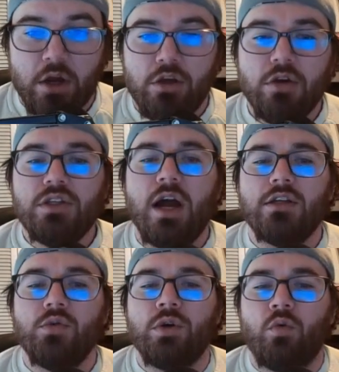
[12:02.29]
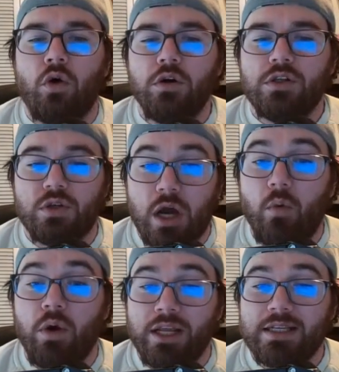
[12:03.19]
You can talk to an
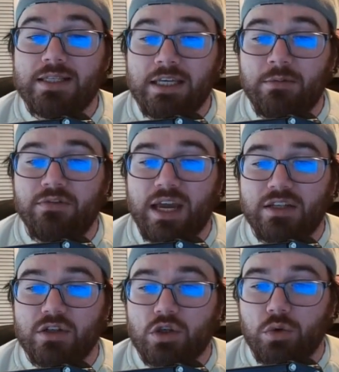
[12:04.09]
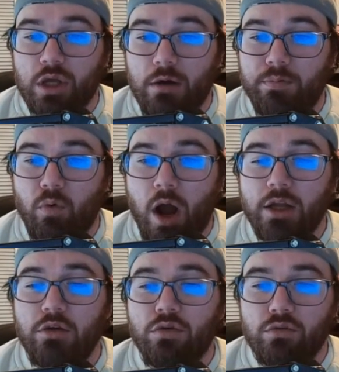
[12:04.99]
award-winning team of agents who will help
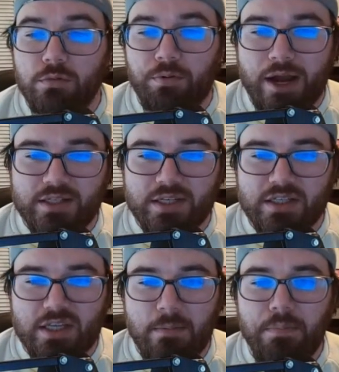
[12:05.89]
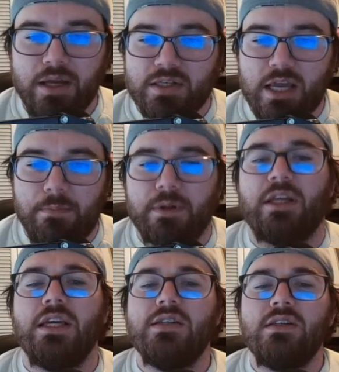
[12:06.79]
walk you through the process step-by-step and
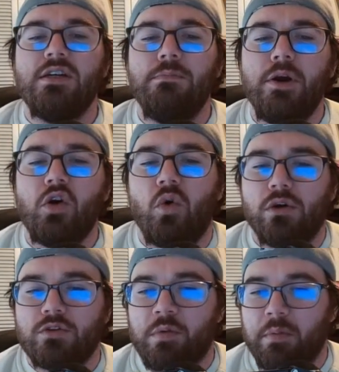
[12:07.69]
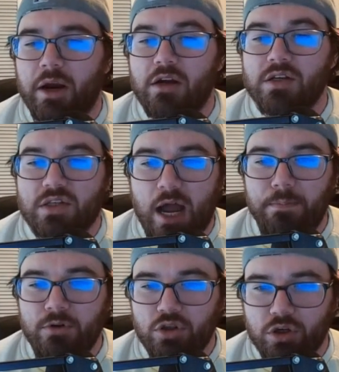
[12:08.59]
easily compare quotes from America's
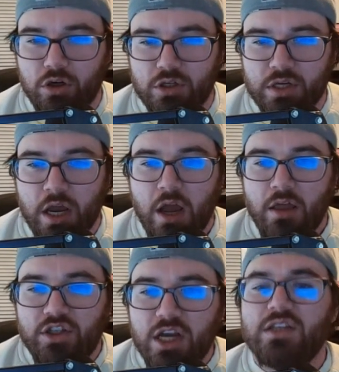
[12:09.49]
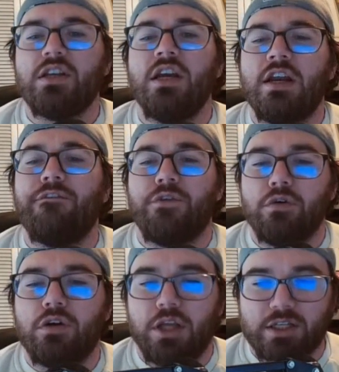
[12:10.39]
top insurers just in a
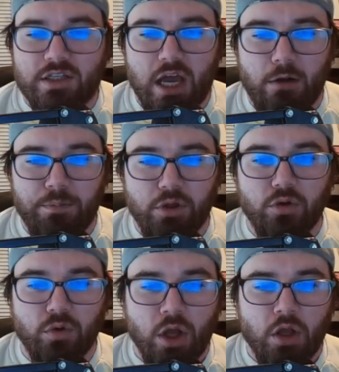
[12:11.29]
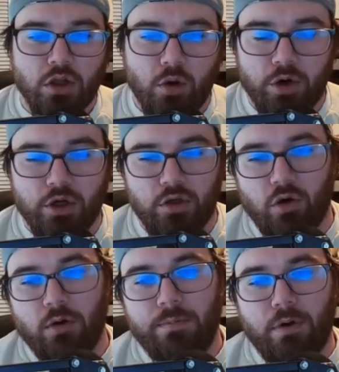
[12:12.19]
few clicks to help you lower
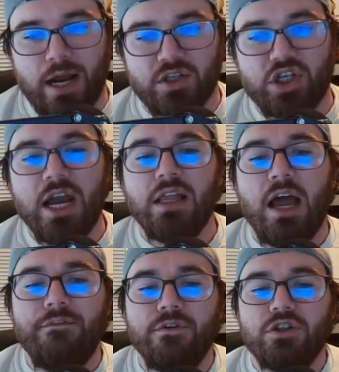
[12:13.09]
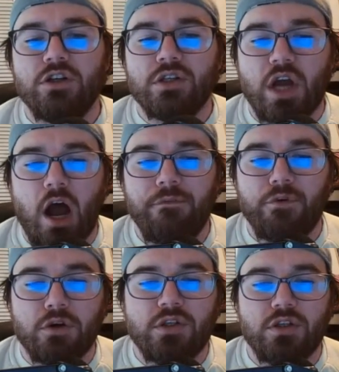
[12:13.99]
your price. Check life insurance off
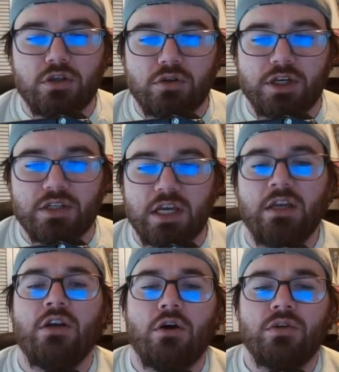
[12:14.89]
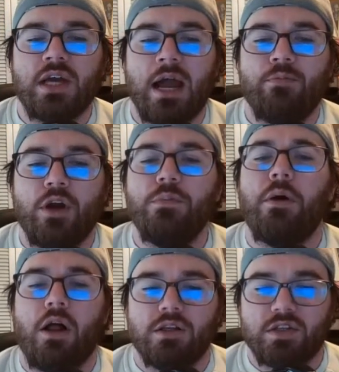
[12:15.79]
your to-do list in no time with
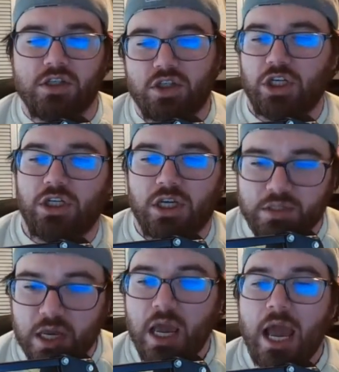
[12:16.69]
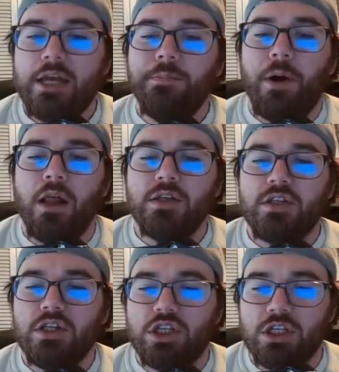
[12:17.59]
Policygenius. Head to
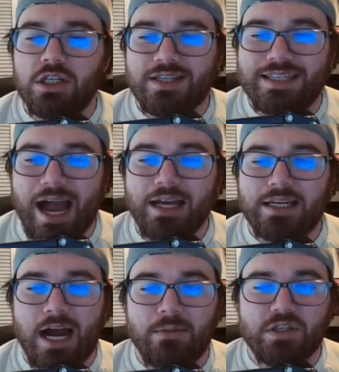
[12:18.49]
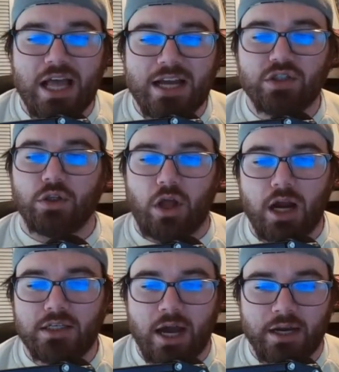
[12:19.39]

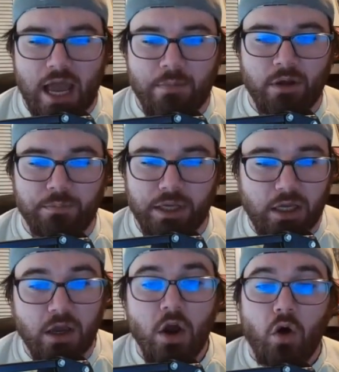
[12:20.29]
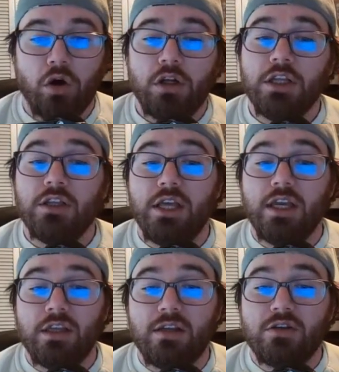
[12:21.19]
policygenius.com/lockedonMLB or click the
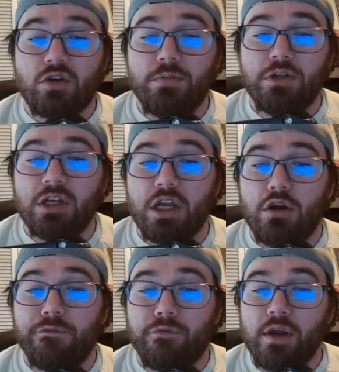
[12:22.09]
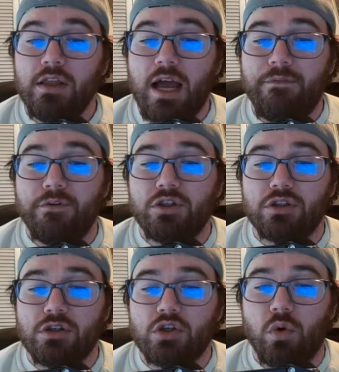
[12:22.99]
link in the description to get your free life
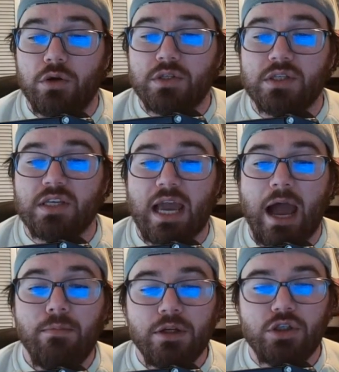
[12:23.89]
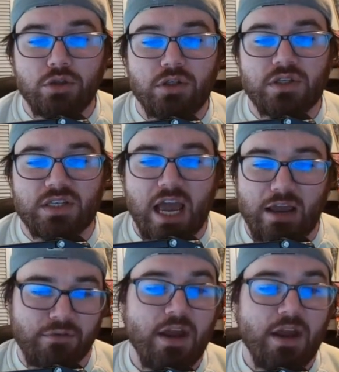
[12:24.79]
insurance quotes and see how much you could save.